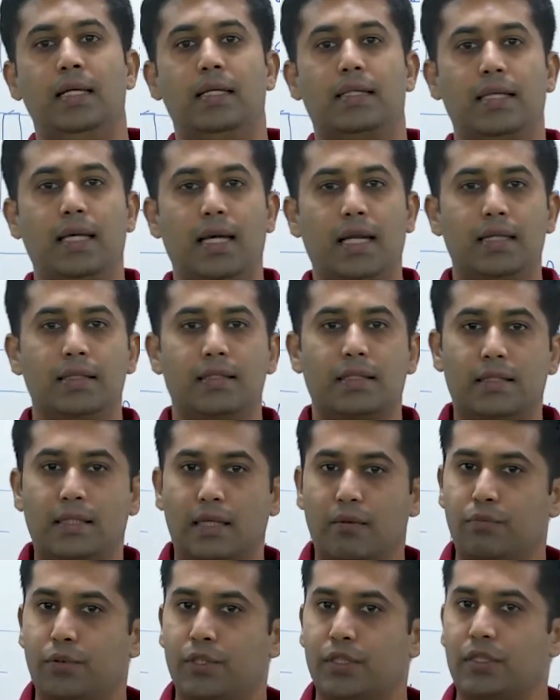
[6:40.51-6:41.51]
TL is the
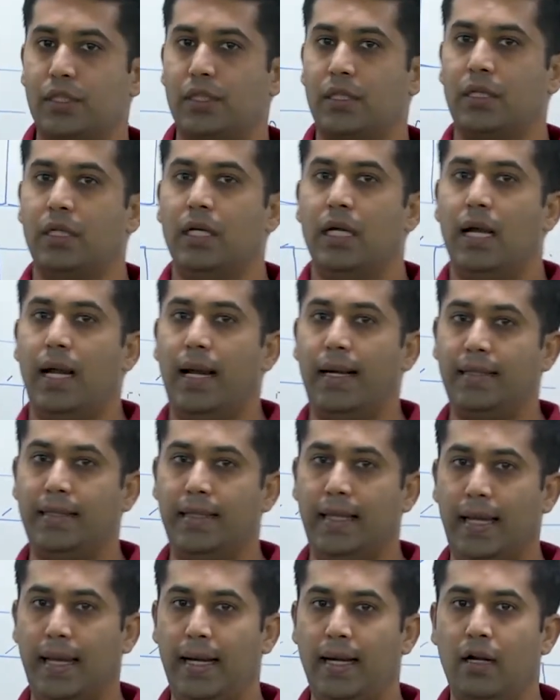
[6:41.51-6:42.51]
temperature at
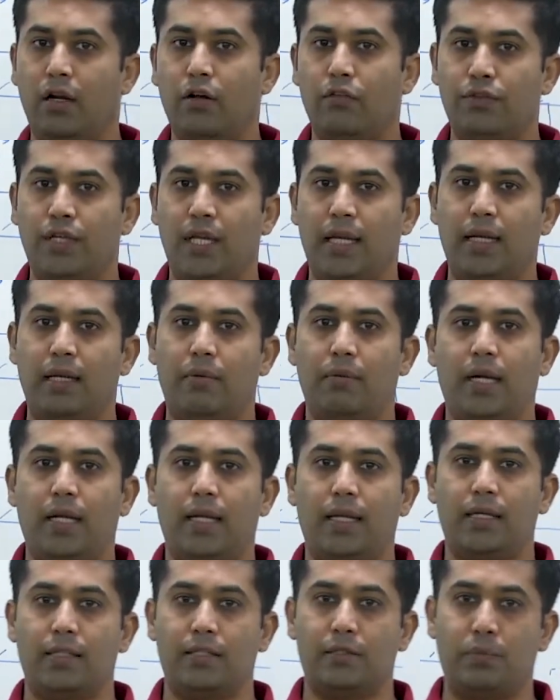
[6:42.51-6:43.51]
the end of the
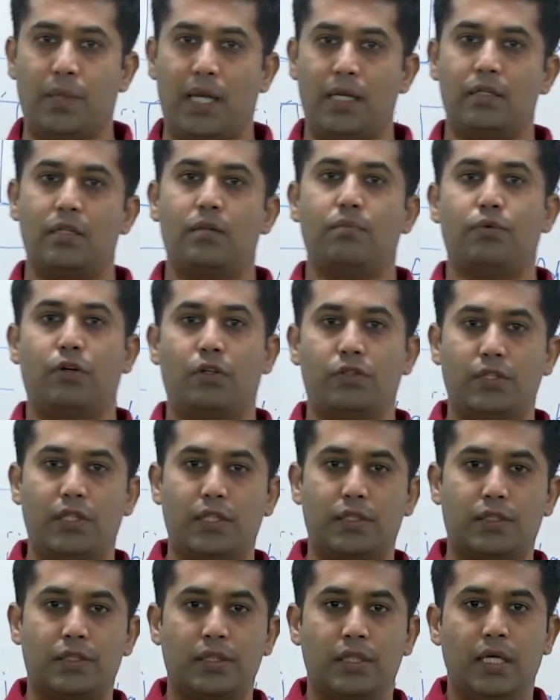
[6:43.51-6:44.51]
adiabatic expansion
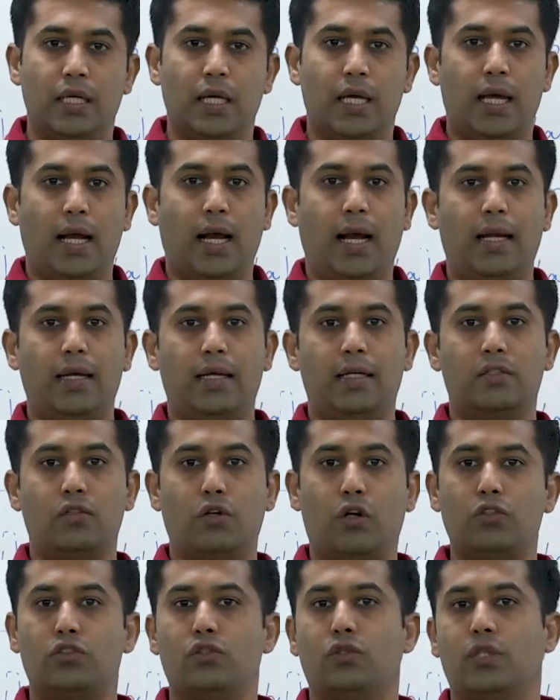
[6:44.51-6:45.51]
process, and it is
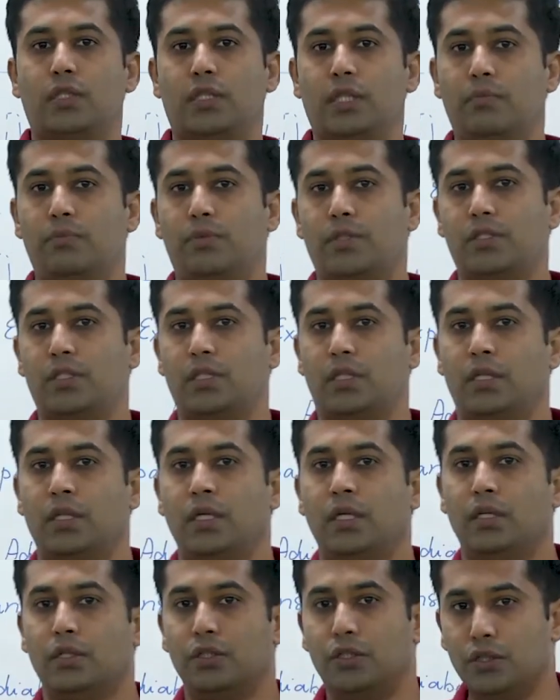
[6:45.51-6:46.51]
also the temperature
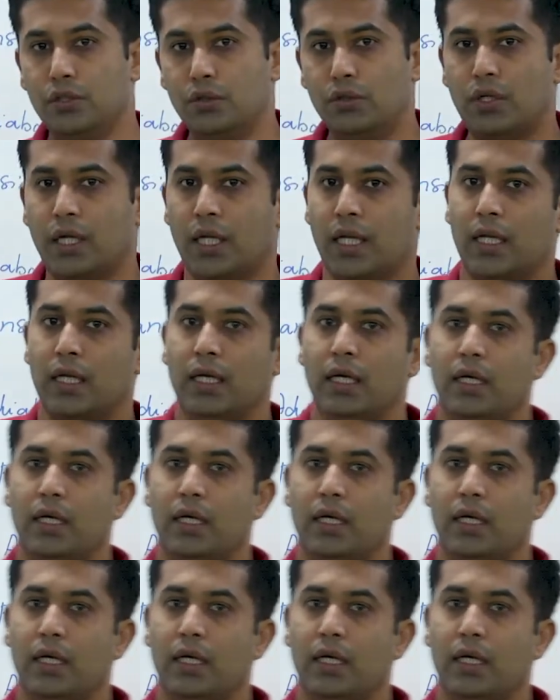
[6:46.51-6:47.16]
during